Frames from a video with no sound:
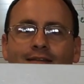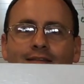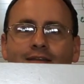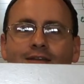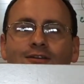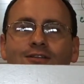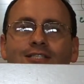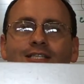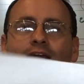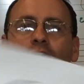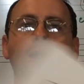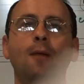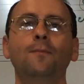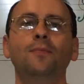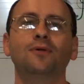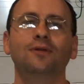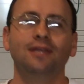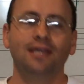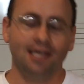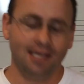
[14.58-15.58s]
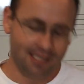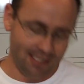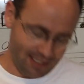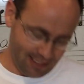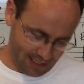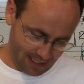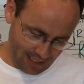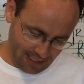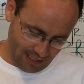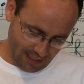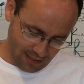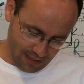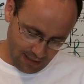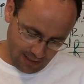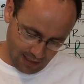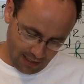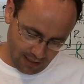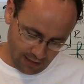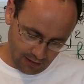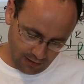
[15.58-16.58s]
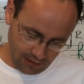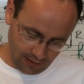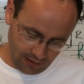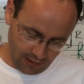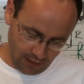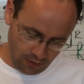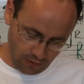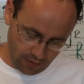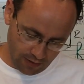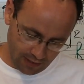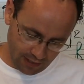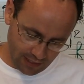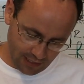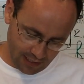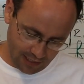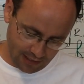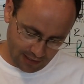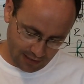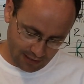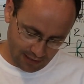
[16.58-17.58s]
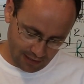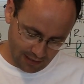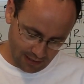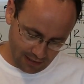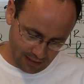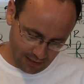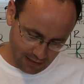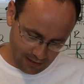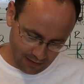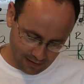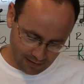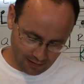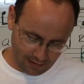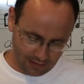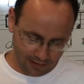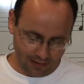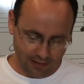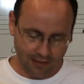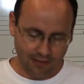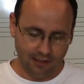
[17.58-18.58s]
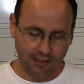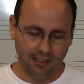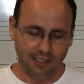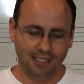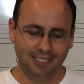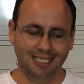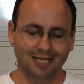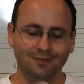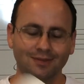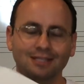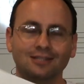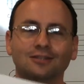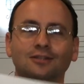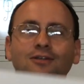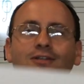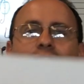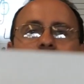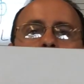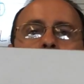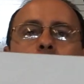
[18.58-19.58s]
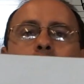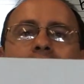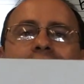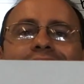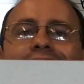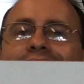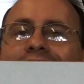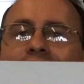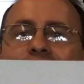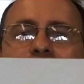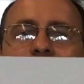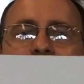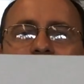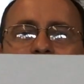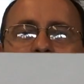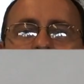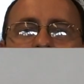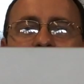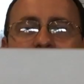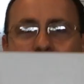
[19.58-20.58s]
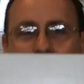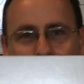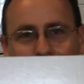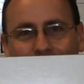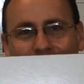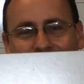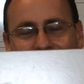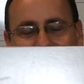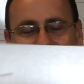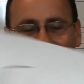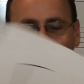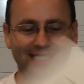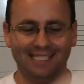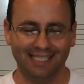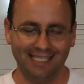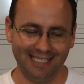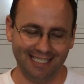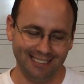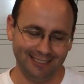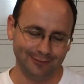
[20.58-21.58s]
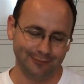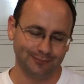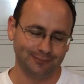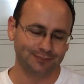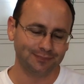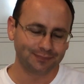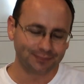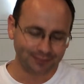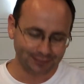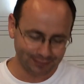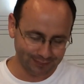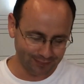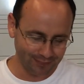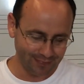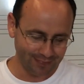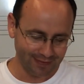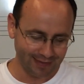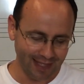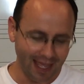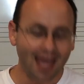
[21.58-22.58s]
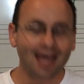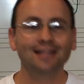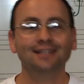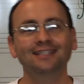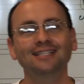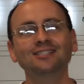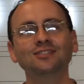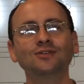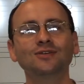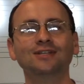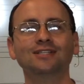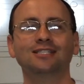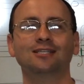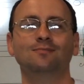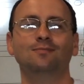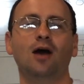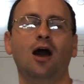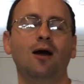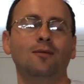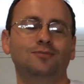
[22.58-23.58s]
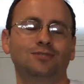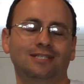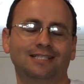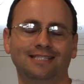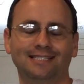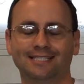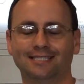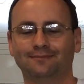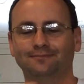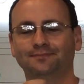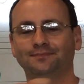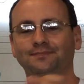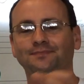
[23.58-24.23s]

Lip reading: There's an uppercase E and a lowercase e. Is something that looks quite different from the uppercase E. Let's look at some options.